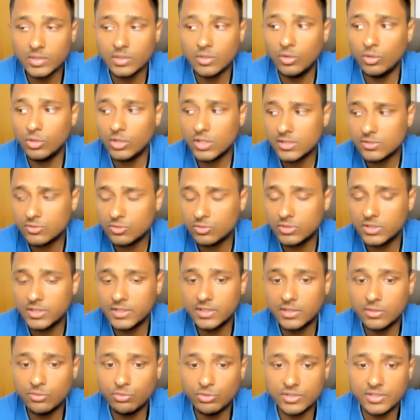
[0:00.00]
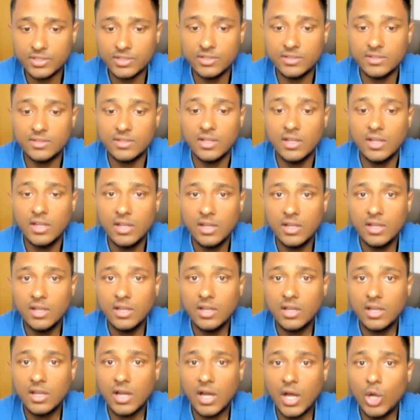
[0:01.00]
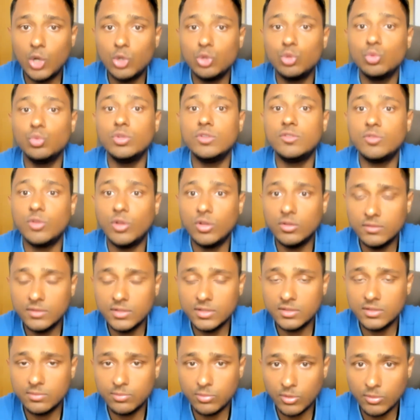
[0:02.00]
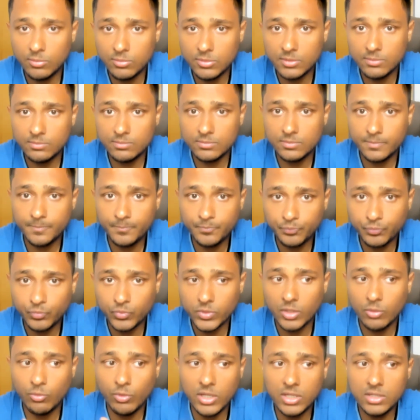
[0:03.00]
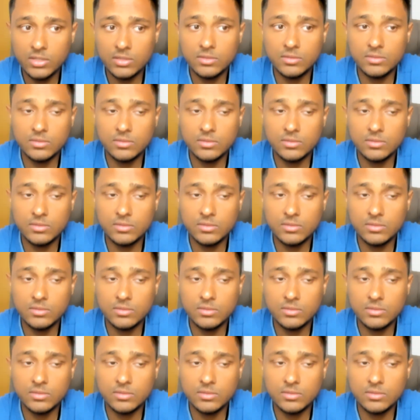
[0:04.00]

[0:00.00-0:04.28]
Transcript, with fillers: All right. So then the question is, how do we solve this problem? Well,